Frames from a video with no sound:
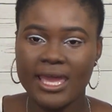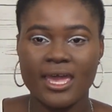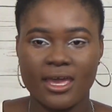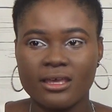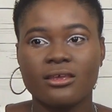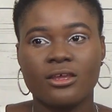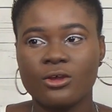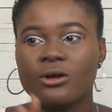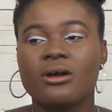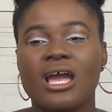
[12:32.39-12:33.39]
like,
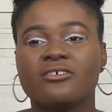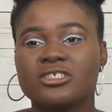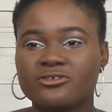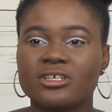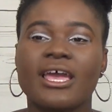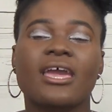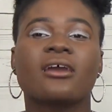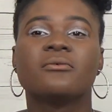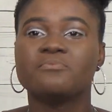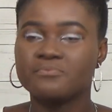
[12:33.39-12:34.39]
you know, I just feel
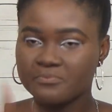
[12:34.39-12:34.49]
like